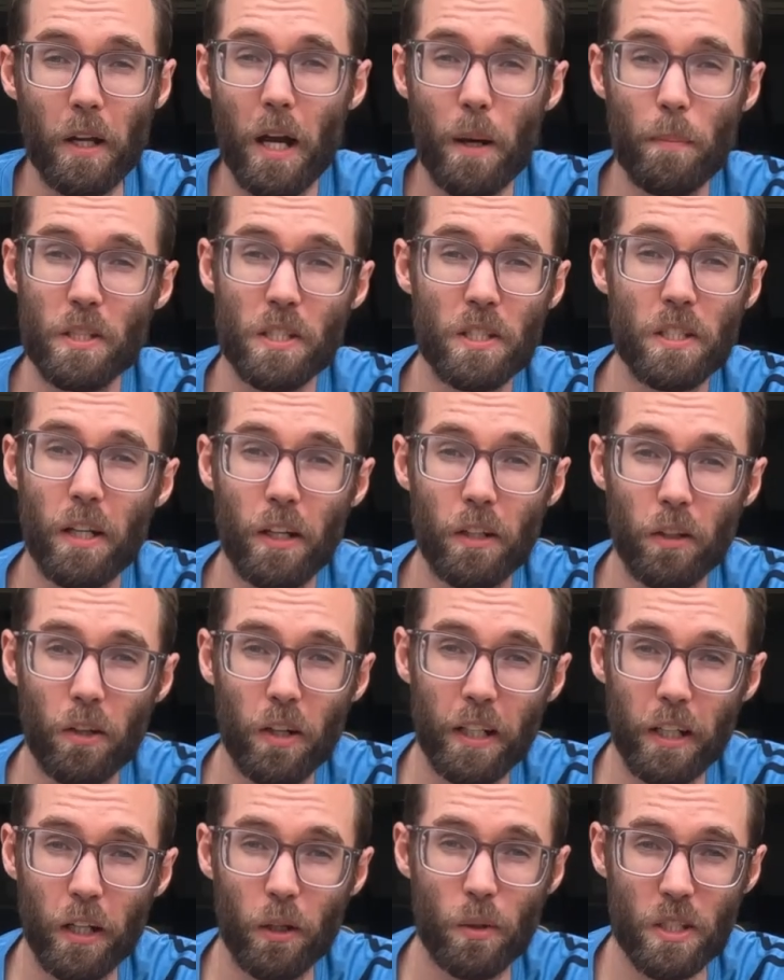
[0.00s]
I can't be certain.
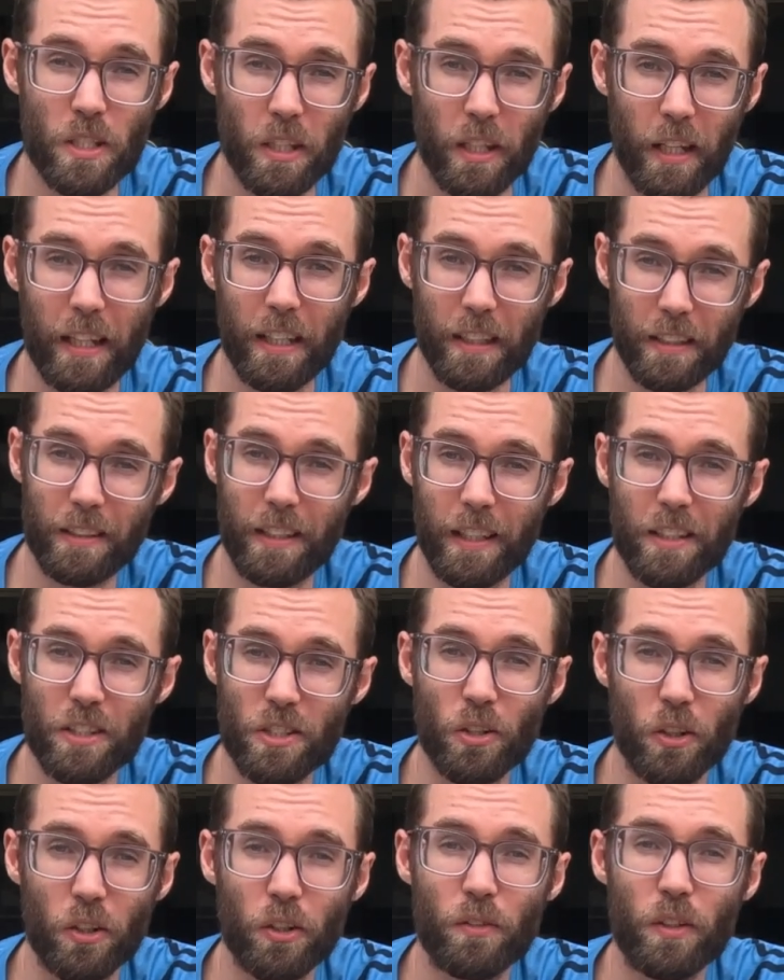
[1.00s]
All I know is that it did
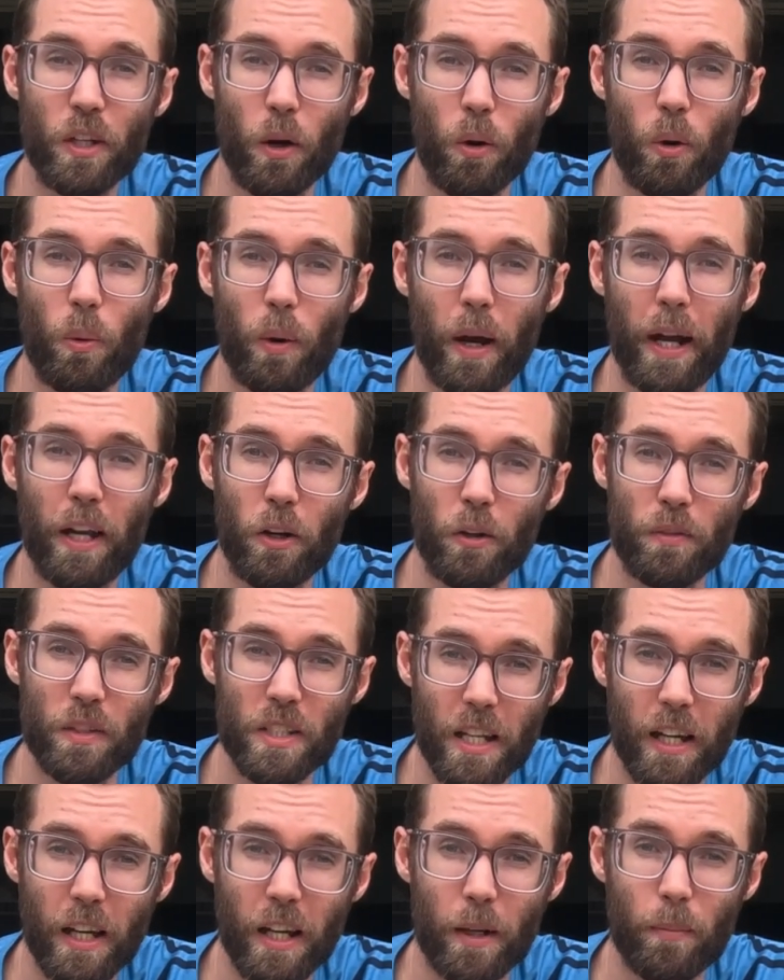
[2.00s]
sort of go away over
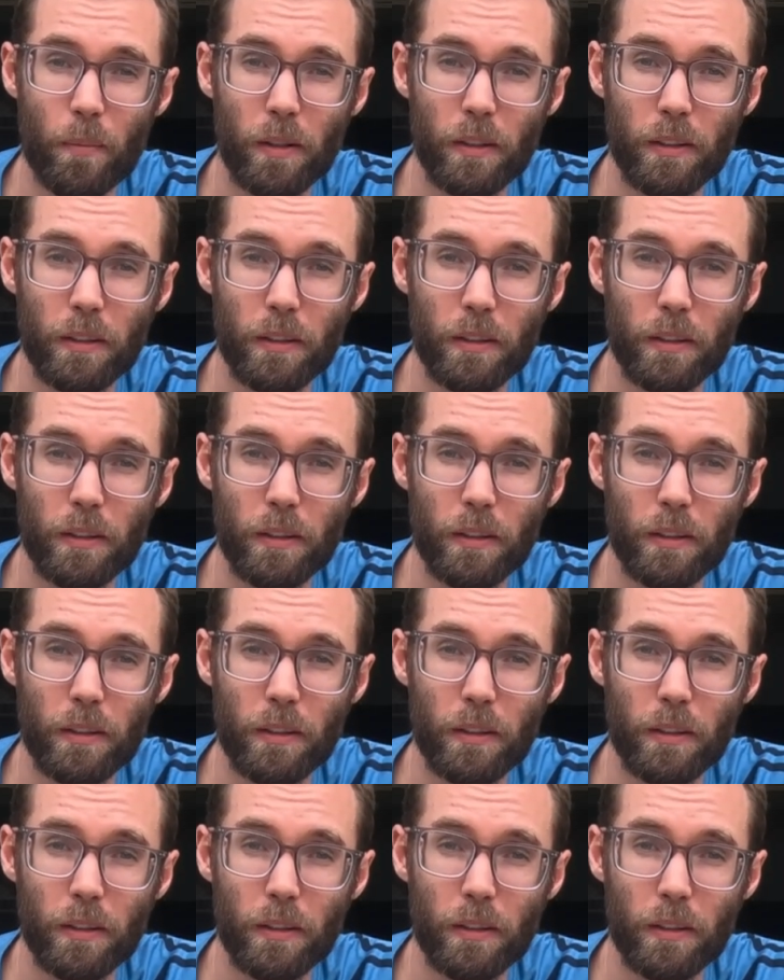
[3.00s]
time.